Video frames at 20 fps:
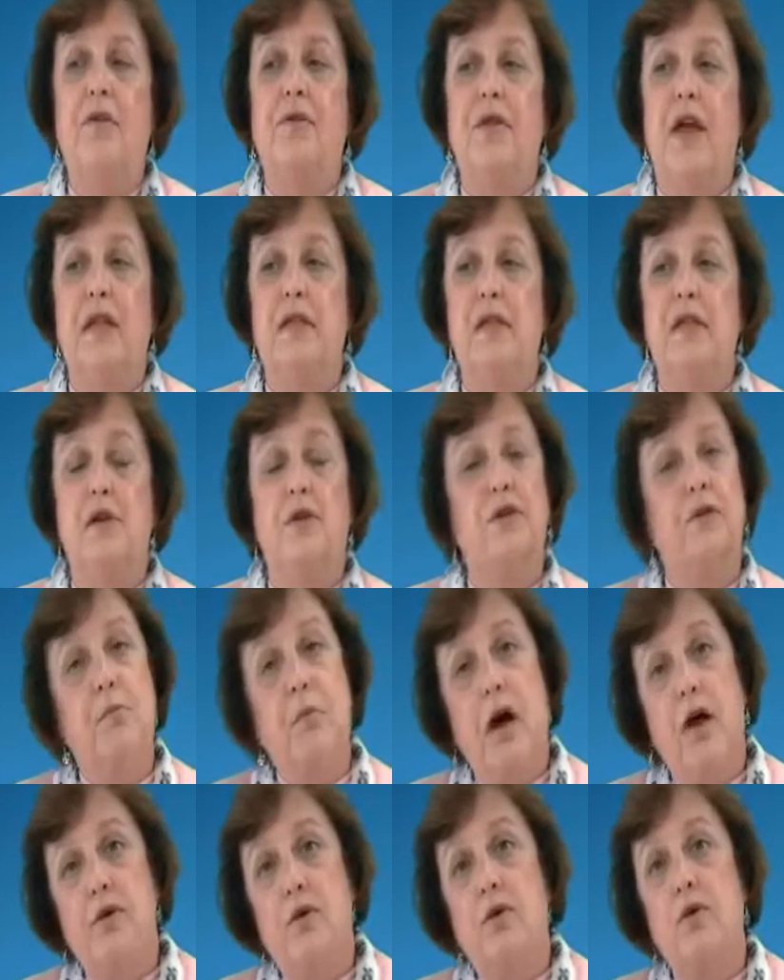That's still their
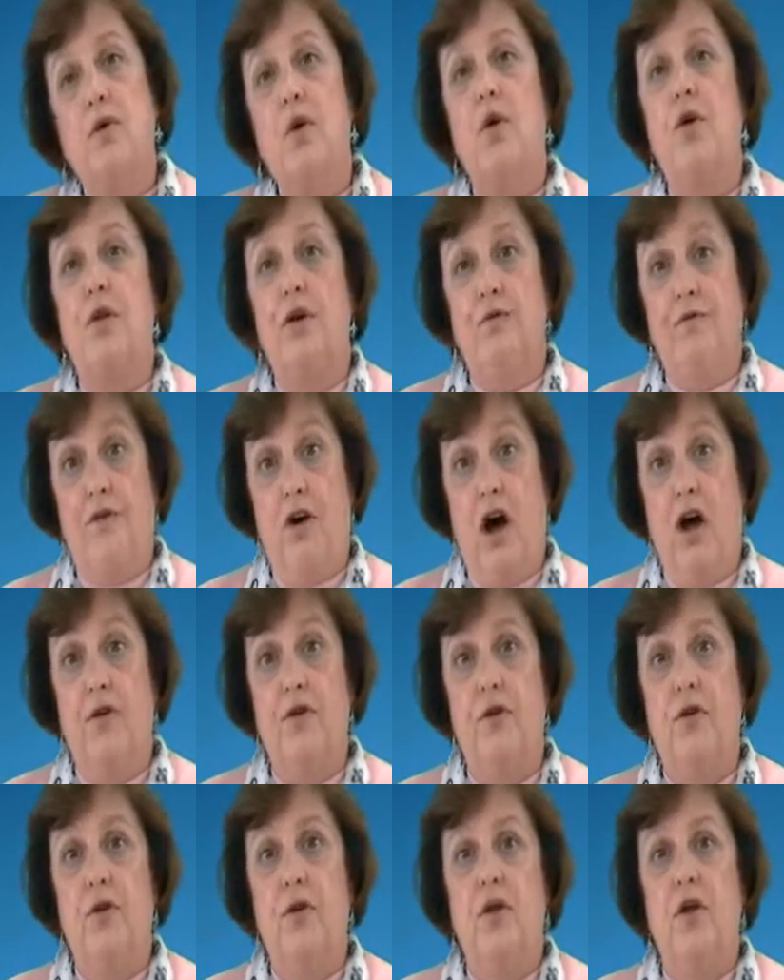mother or their
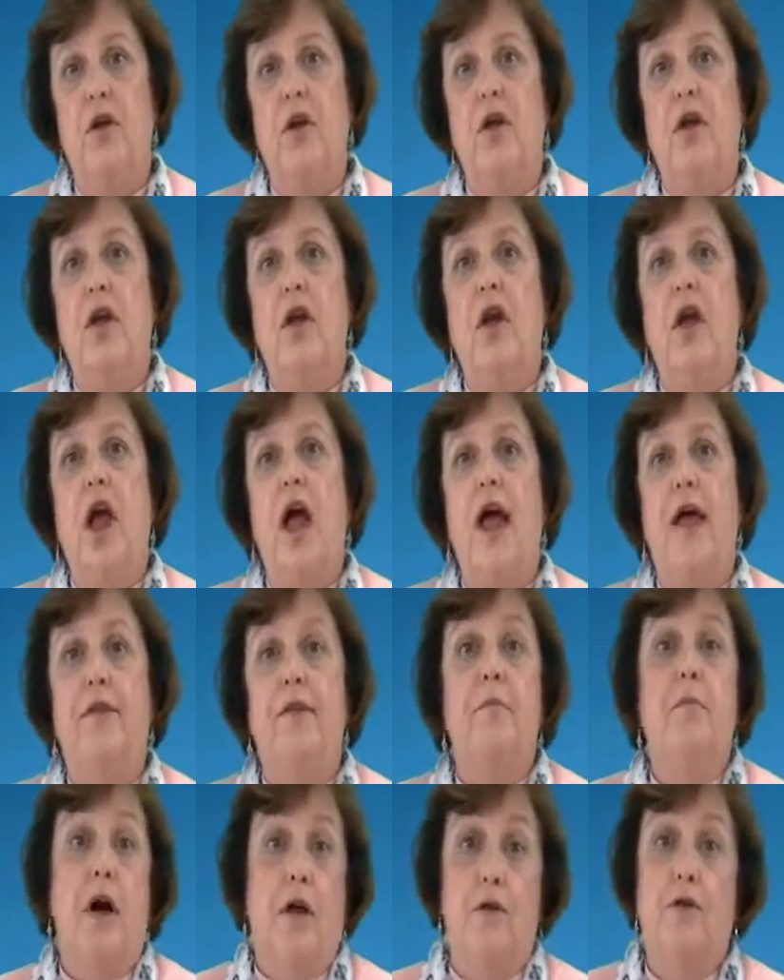father, and
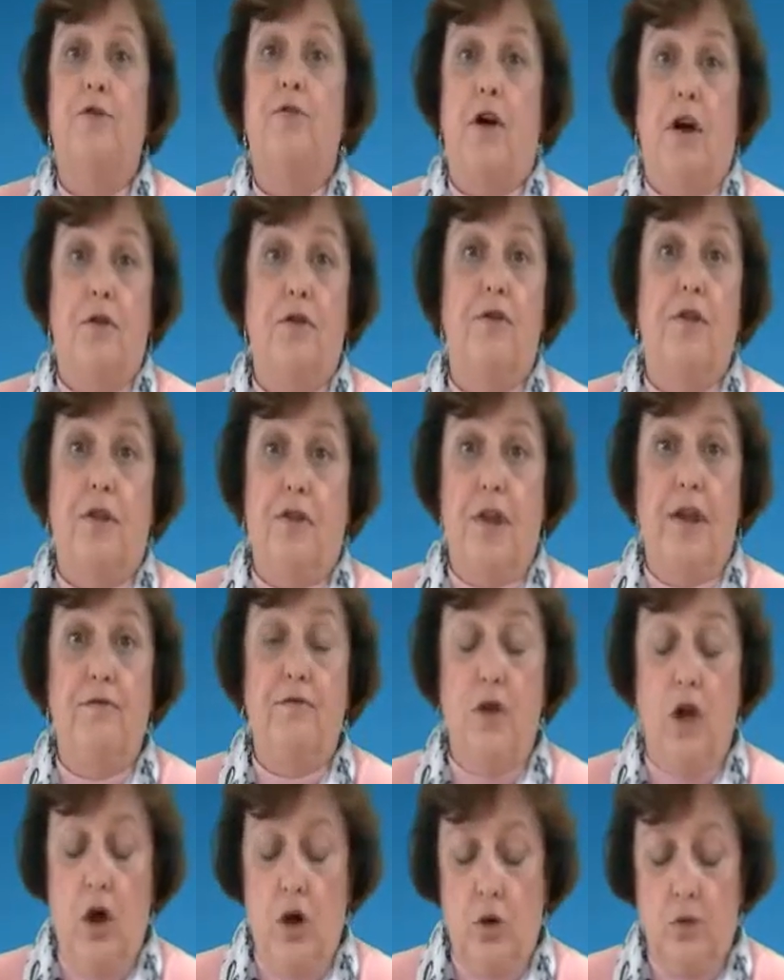the mother or father that they've
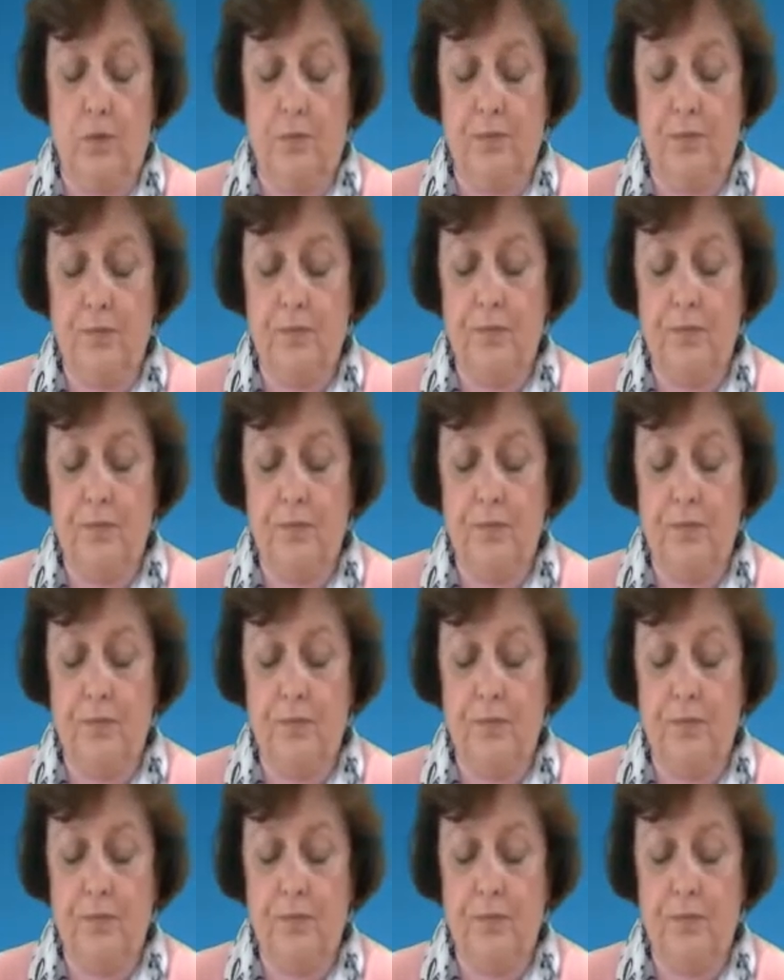known.